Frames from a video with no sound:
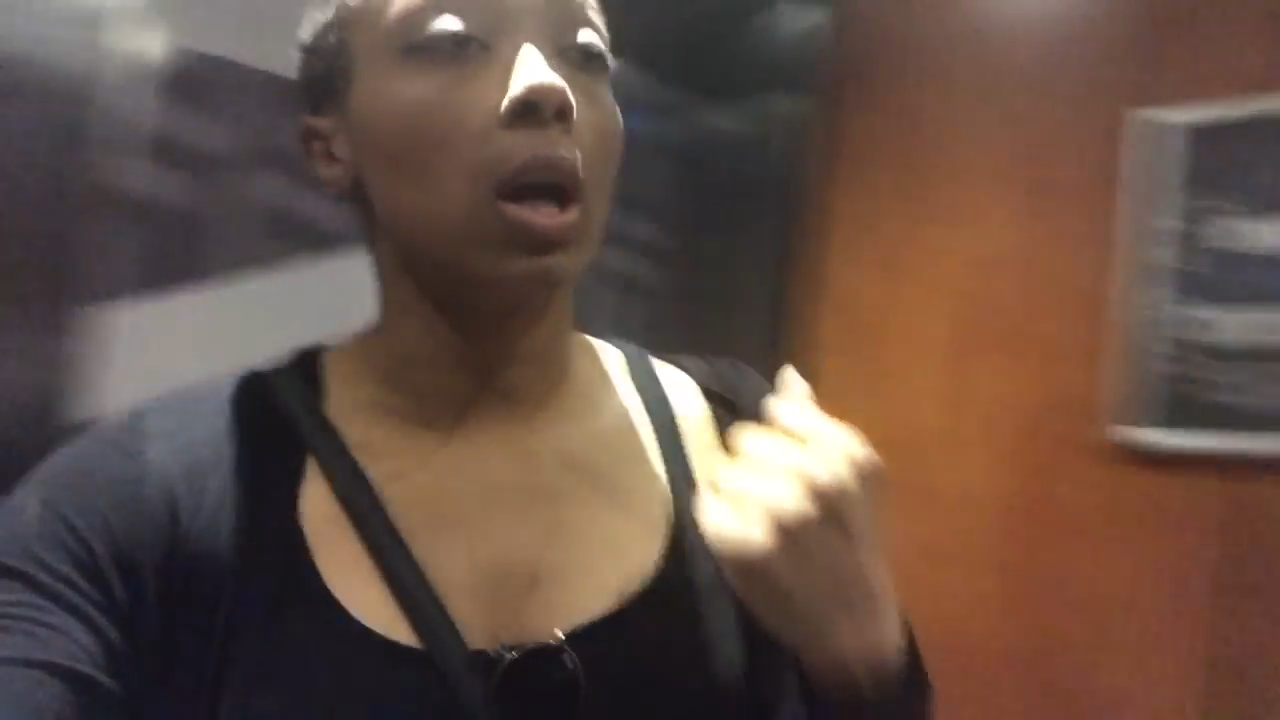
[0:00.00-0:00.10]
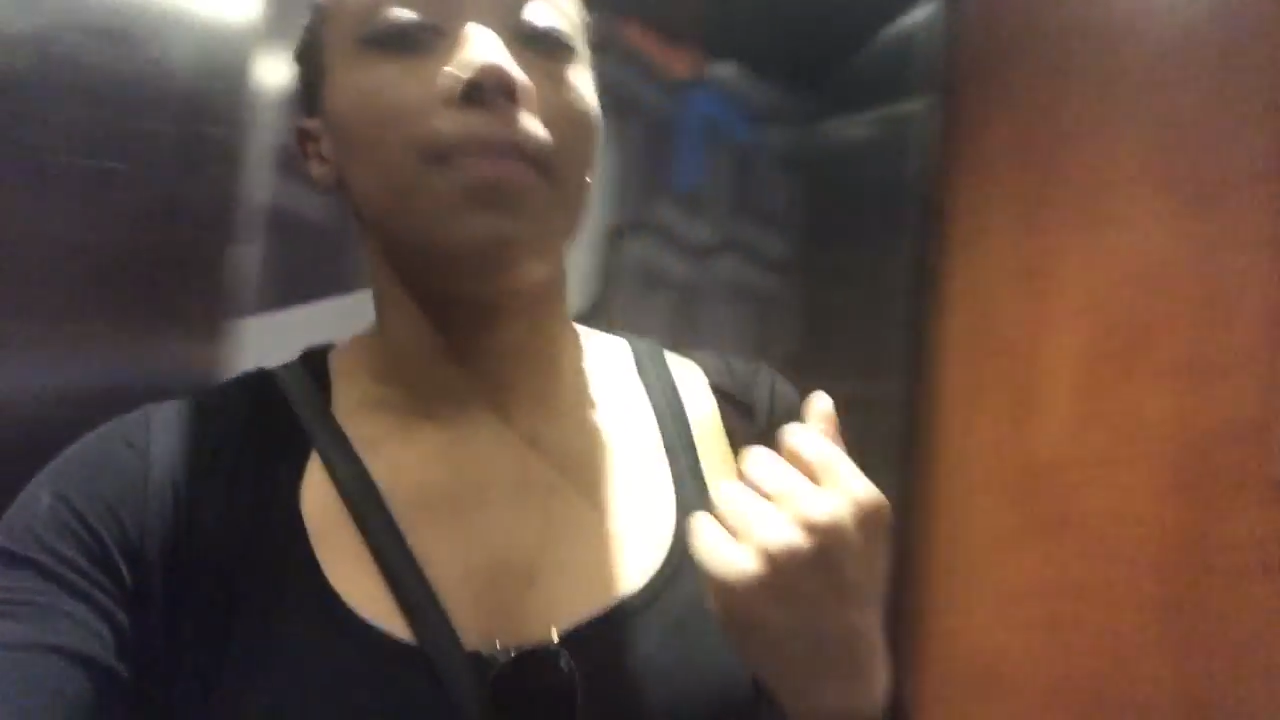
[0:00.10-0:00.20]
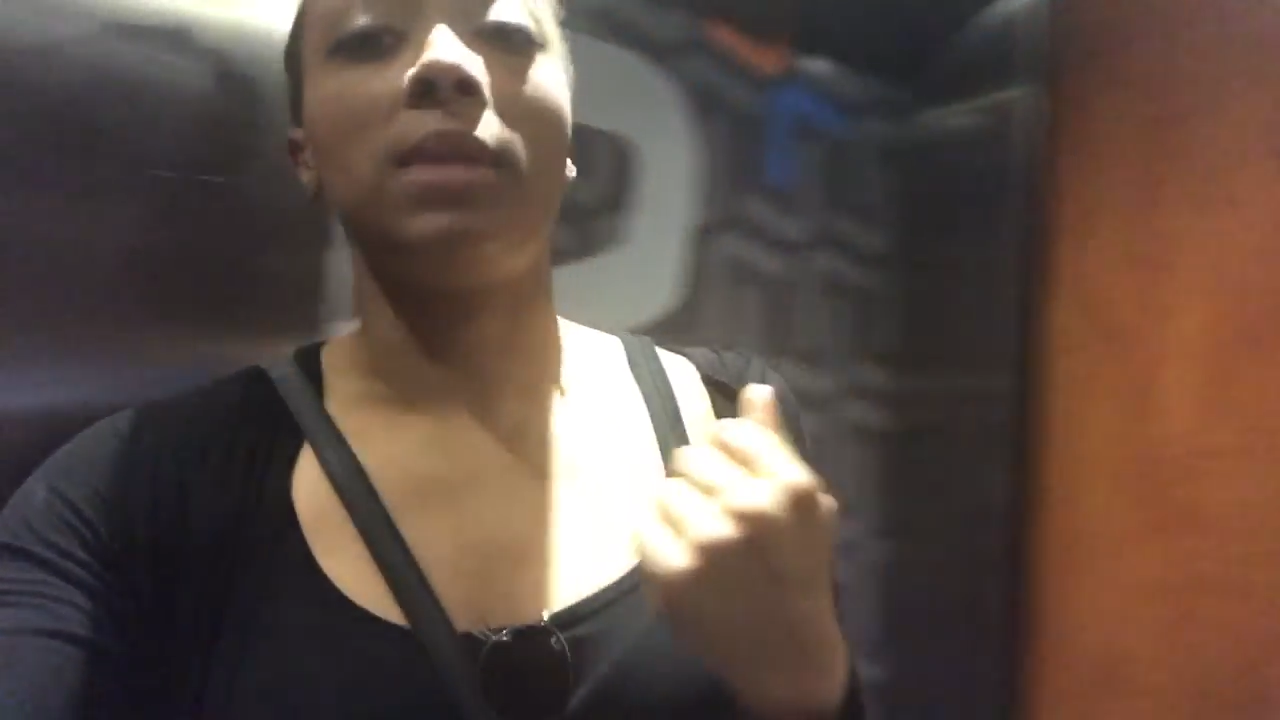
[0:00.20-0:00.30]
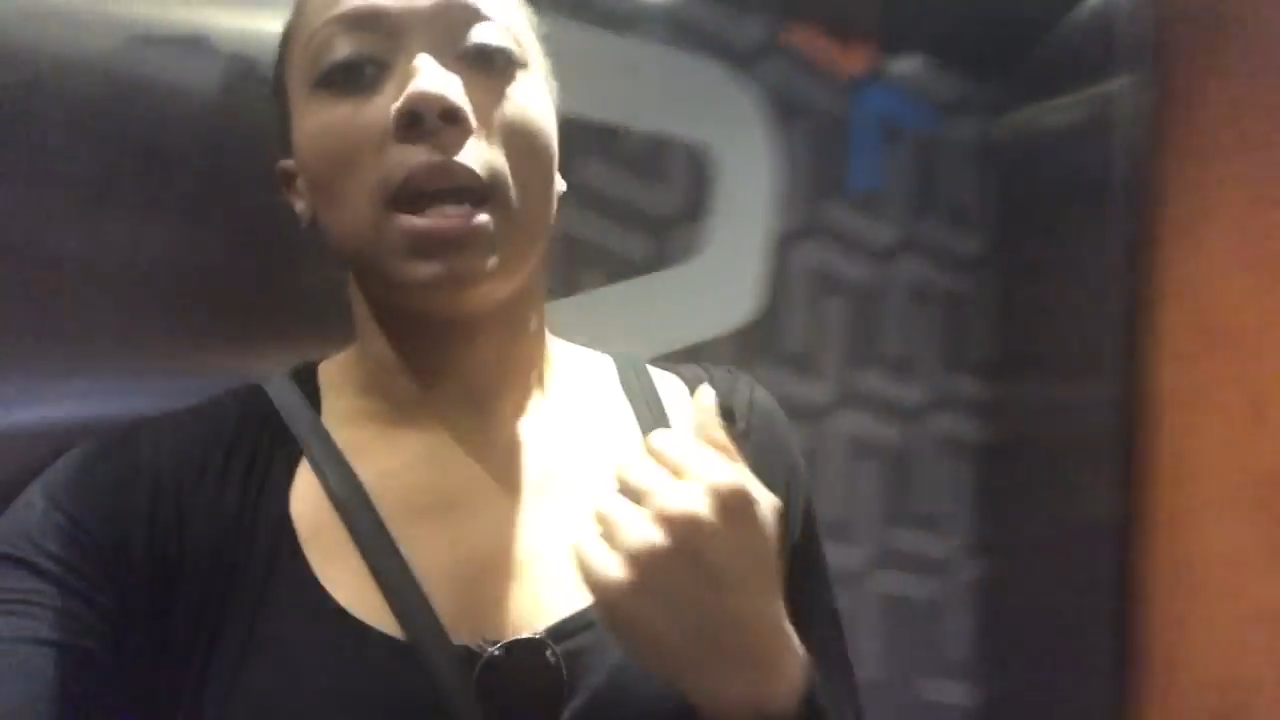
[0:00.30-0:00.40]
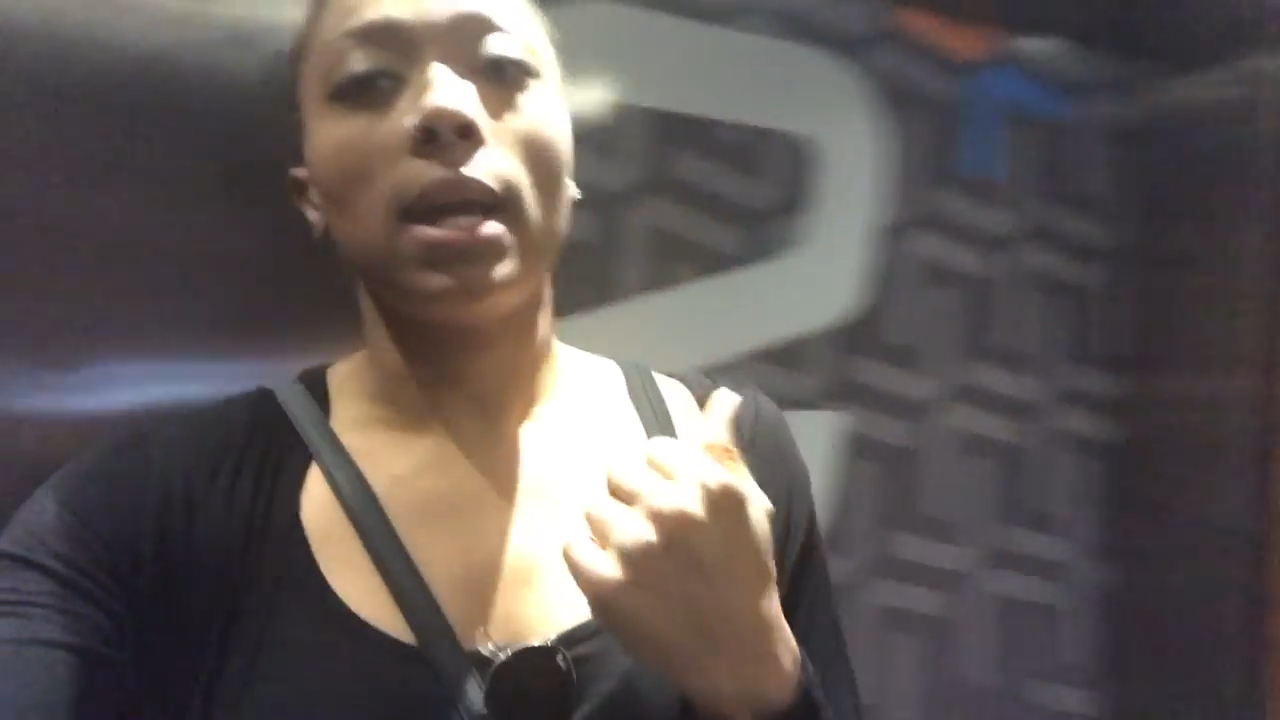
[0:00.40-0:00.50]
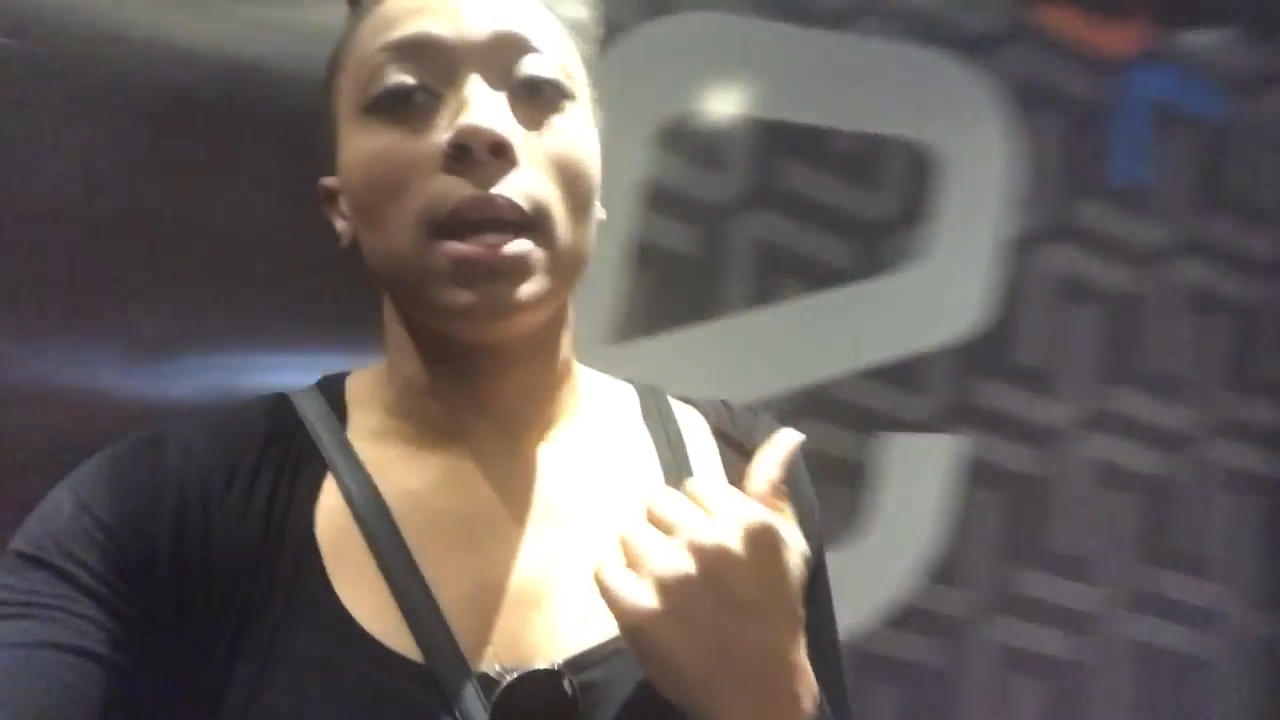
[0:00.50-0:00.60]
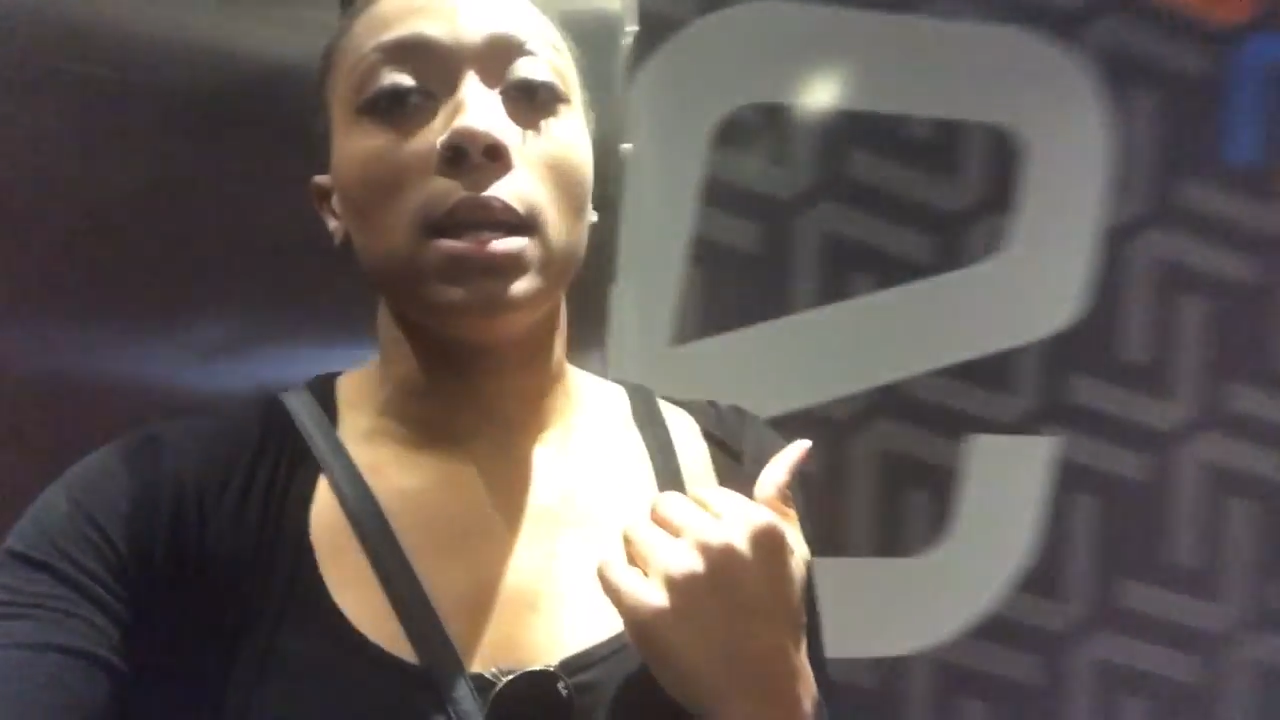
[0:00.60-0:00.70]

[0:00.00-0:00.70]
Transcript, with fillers: update.